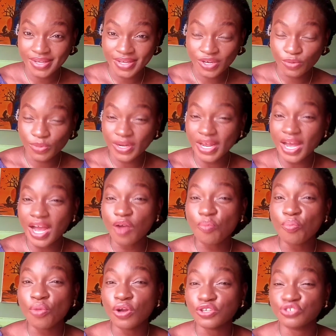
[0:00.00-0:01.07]
No matter how
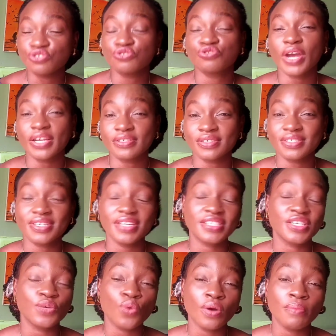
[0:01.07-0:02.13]
much you try to teach a
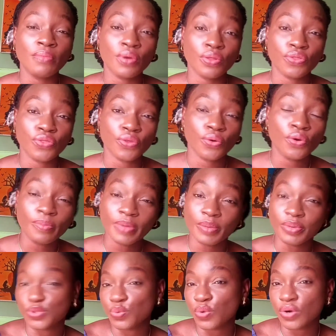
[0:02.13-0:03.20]
1-month-old baby
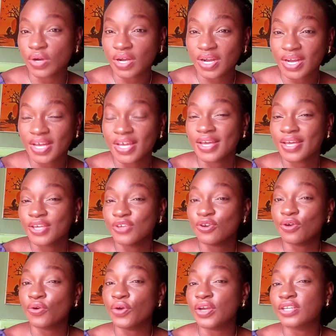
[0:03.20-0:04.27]
to walk, you're
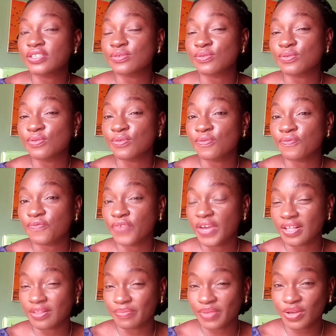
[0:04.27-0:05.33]
going to
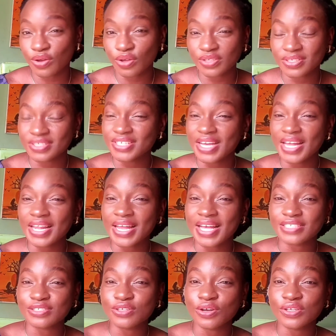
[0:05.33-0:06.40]
fail because the child
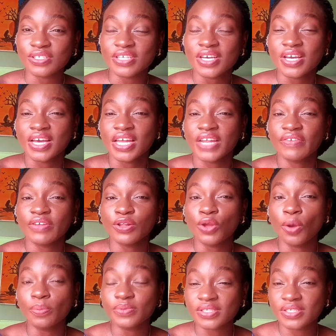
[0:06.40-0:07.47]
has not
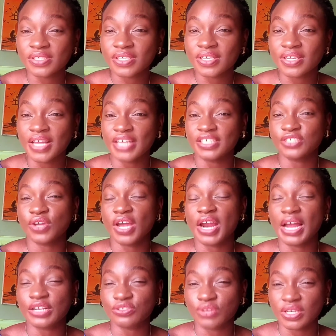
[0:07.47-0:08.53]
developed the necessary
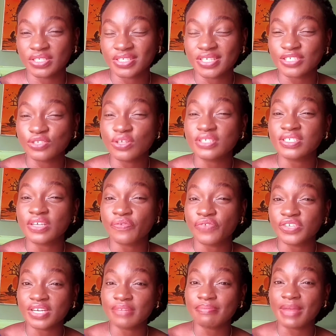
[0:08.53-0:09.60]
characteristics. There's not
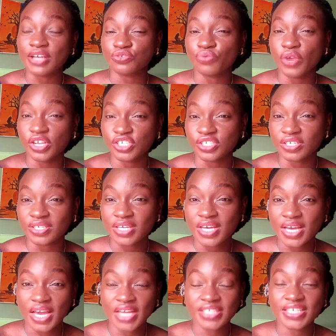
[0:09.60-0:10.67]
sufficient maturation
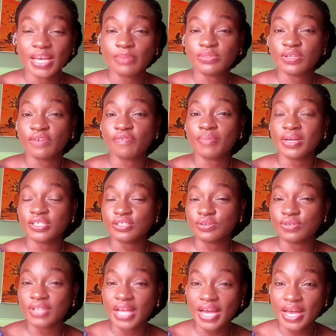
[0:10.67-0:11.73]
in terms of
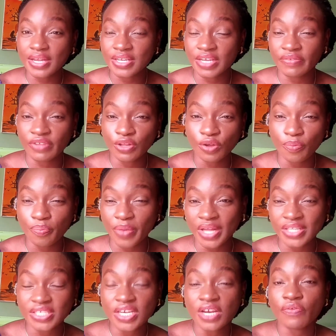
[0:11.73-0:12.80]
muscular
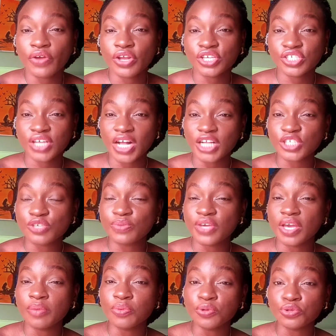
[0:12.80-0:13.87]
development for the child to be
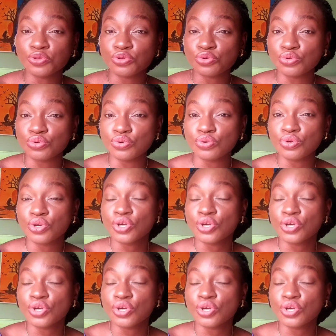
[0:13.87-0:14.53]
able to